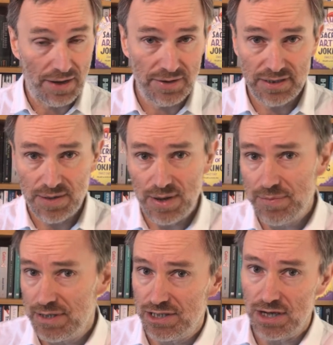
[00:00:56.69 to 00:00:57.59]

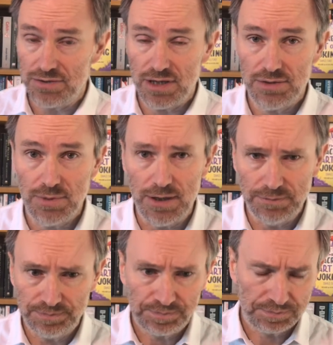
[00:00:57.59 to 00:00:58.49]
CBBC shows as
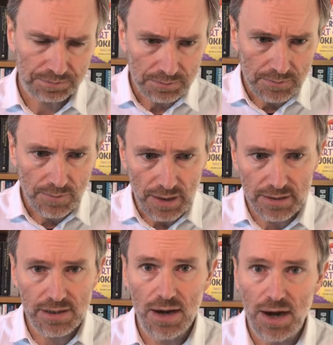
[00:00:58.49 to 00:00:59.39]
well.
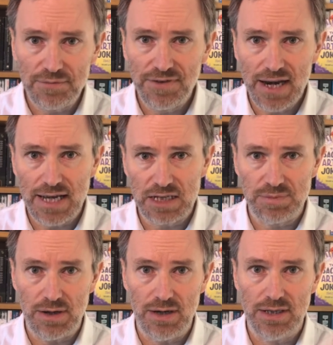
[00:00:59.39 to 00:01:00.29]
So I'm fairly
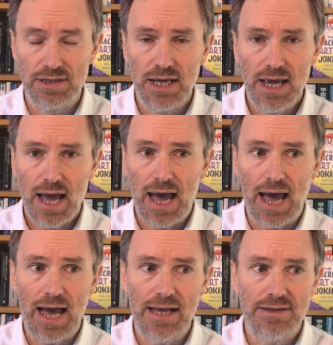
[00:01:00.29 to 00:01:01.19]
experienced,
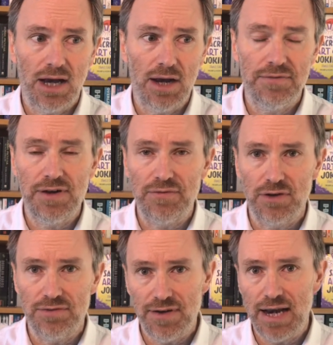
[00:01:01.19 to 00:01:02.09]
and hopefully I've
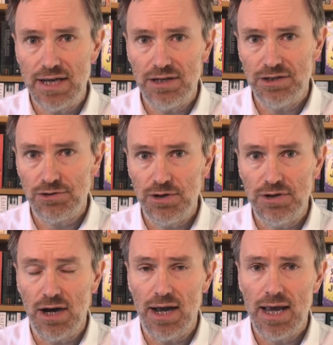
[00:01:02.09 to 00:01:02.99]
got a fairly shrewd
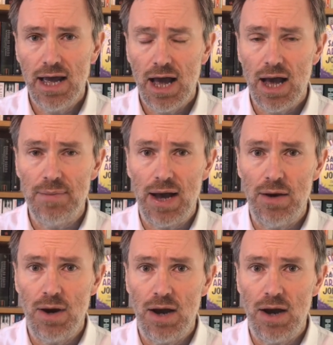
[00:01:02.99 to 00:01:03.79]
eye about